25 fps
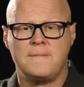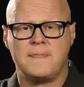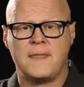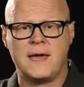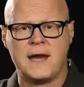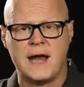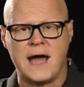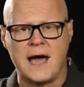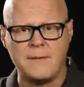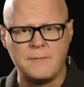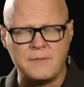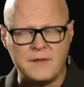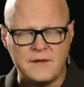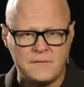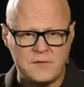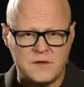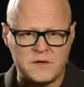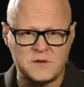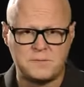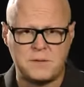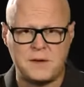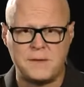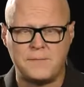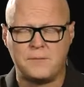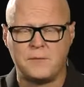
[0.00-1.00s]
And I believe
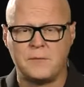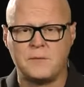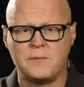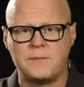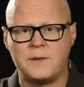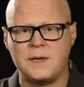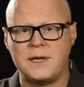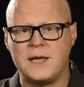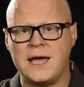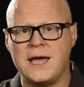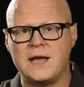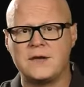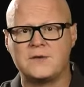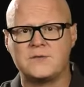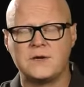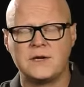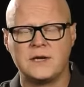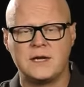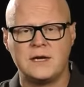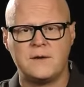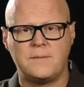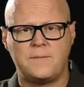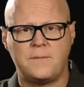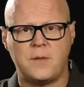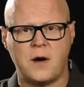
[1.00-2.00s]
there's people entering
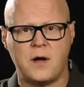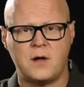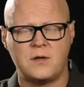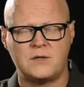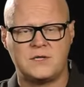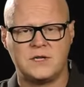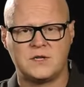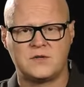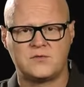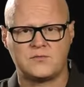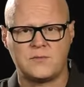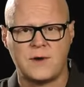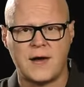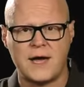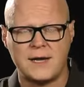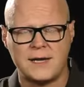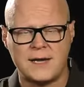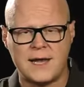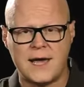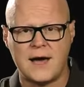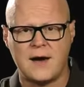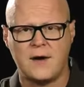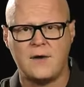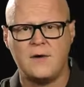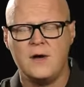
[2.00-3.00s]
into politics right
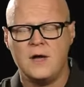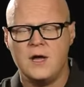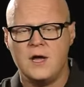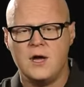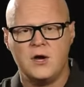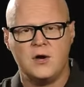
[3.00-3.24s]
now